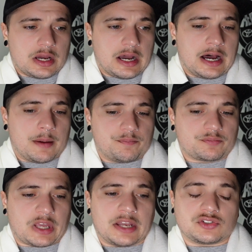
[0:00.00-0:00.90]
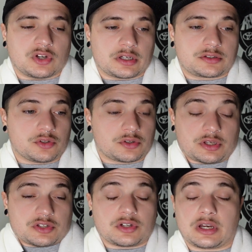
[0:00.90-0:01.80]
And he's like, Luke, he
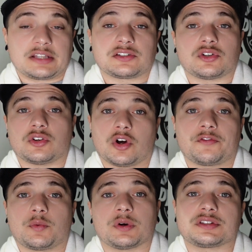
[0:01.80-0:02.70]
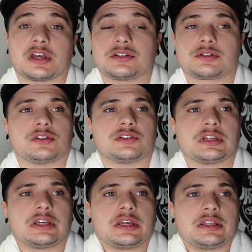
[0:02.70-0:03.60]
goes, I had to turn it off at one stage because
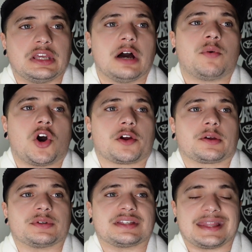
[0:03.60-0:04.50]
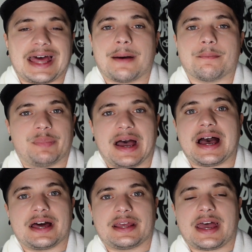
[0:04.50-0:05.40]
the umpiring was that
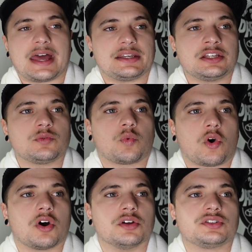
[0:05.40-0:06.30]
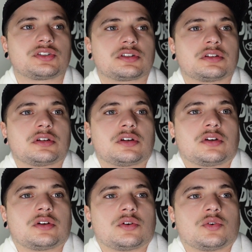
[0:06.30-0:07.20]
bad. And it was
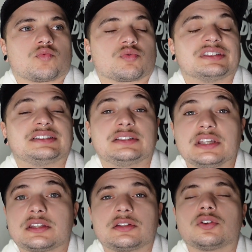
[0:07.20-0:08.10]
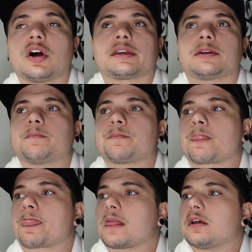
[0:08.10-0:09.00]
ridiculous. Like,
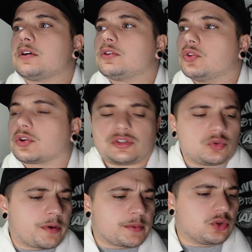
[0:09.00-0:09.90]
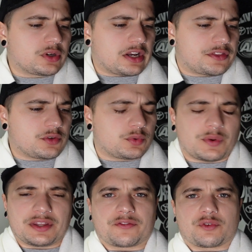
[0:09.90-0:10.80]
look, you'll probably look at, I think we
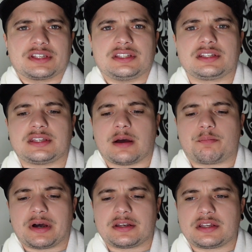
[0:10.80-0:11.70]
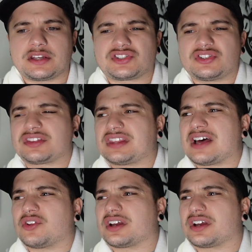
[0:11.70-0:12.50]
won the free kick count, but it's not that.